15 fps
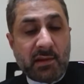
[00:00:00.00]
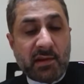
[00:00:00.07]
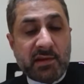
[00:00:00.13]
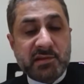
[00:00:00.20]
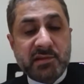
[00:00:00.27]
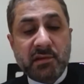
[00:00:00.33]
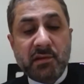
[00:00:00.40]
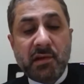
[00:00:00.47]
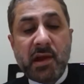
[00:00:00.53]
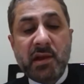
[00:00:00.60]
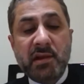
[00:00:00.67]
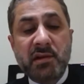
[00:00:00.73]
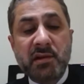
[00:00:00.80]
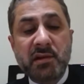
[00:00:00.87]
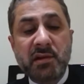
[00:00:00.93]
As the
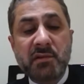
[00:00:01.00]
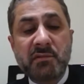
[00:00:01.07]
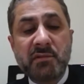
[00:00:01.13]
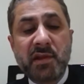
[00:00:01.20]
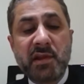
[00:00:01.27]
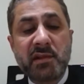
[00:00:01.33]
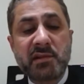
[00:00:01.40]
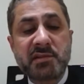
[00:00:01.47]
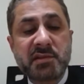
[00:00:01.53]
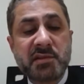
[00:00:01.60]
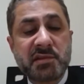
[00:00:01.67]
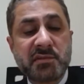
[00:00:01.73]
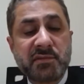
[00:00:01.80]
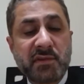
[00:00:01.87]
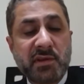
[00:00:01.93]
rider unveils
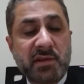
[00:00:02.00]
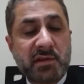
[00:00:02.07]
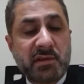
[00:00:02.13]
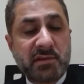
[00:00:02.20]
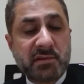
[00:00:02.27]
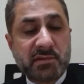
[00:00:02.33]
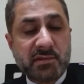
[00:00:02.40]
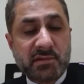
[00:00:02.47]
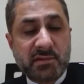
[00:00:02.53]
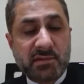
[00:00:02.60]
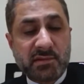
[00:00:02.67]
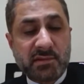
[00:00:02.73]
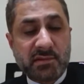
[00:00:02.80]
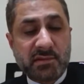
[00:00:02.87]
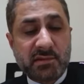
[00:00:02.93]
his face,
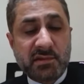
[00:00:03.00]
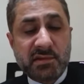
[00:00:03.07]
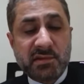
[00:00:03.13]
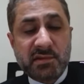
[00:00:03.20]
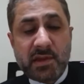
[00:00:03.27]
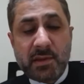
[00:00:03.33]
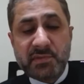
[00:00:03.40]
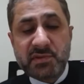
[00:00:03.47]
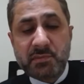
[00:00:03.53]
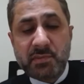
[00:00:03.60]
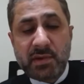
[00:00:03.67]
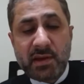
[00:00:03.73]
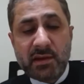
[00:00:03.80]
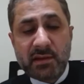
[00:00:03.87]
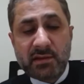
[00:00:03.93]
she steps
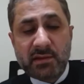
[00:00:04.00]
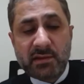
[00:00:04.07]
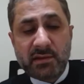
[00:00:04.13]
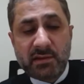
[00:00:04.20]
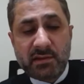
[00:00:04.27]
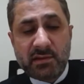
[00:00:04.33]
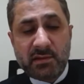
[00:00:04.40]
back.